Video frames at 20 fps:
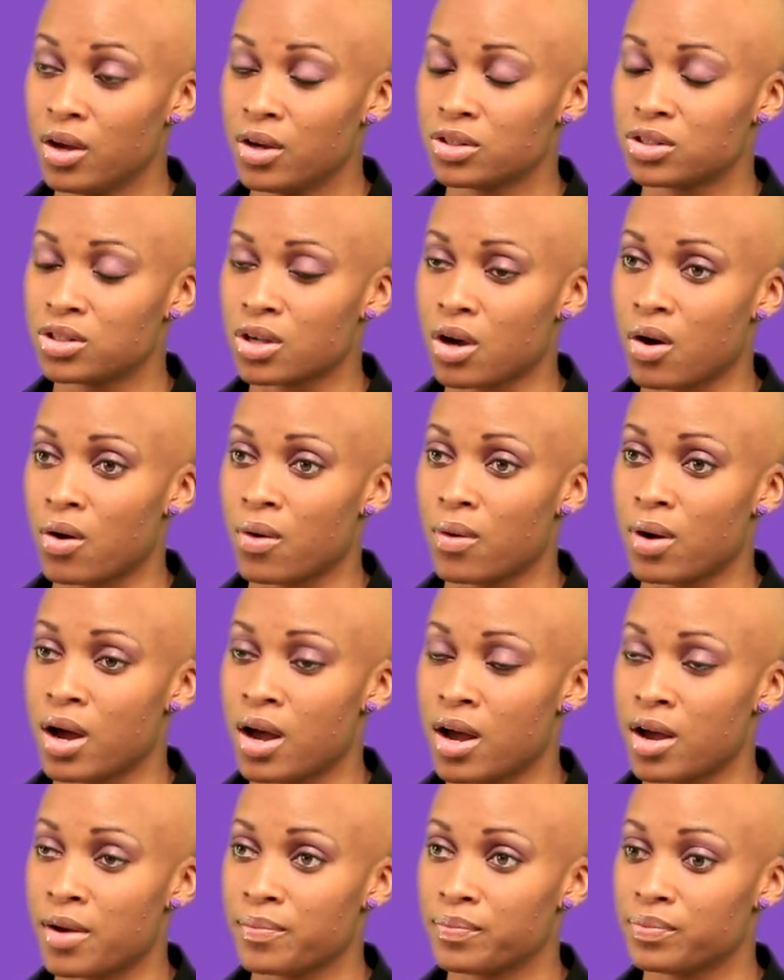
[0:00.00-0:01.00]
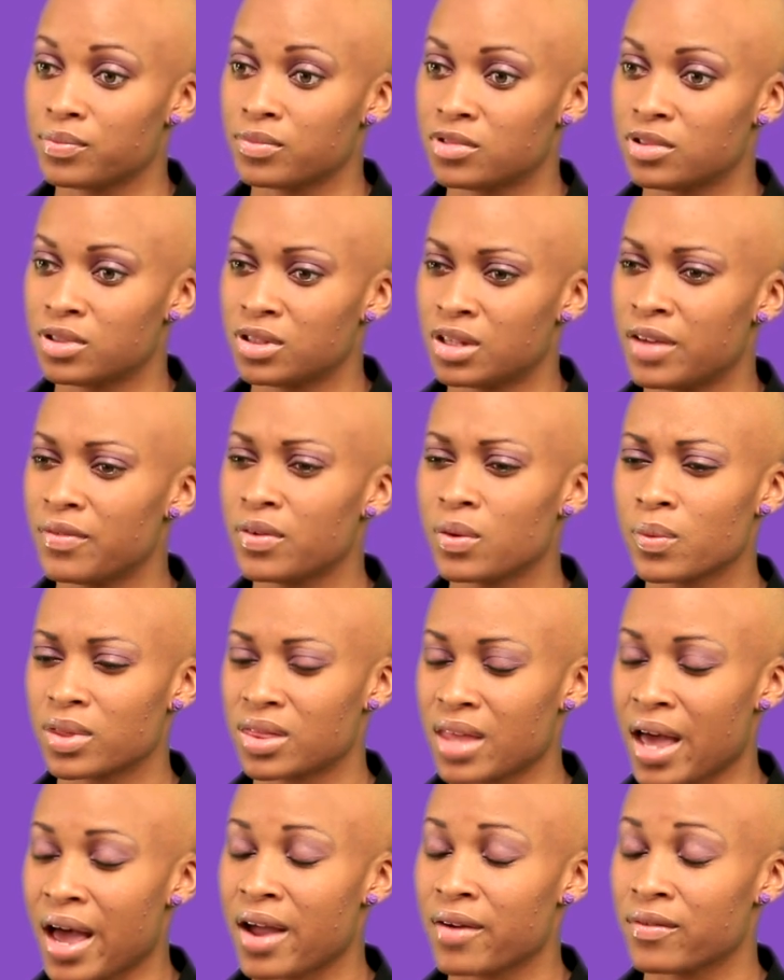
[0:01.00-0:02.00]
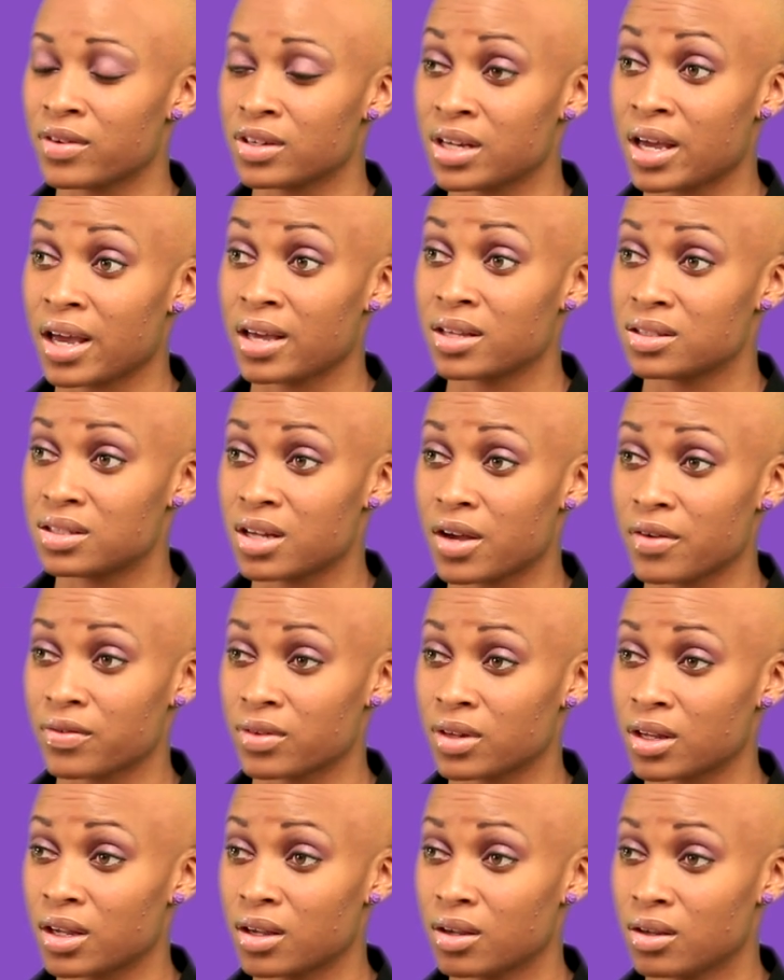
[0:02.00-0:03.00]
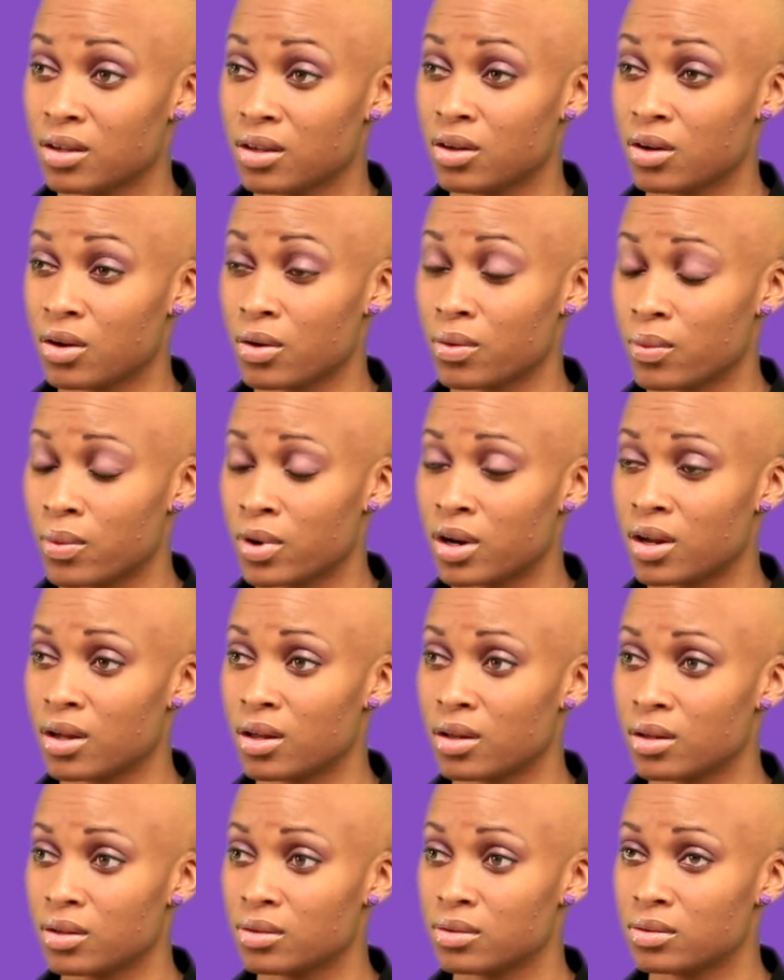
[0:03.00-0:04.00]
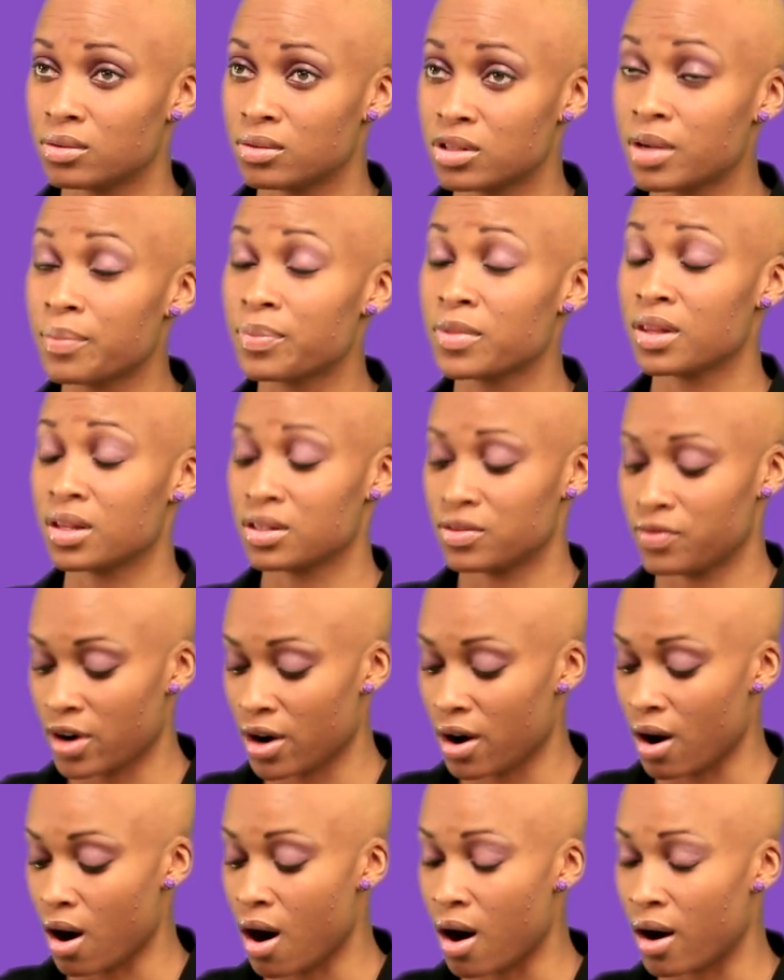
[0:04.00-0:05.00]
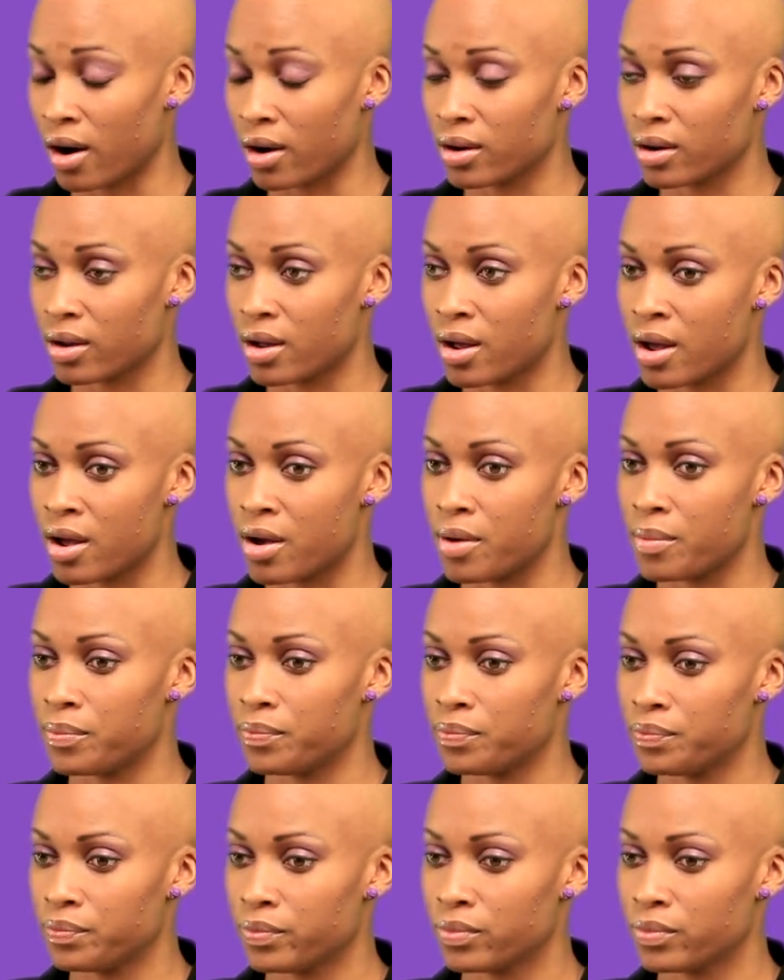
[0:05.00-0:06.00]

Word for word: So um, living with that every day is definitely, you know, one of something that's very hard um,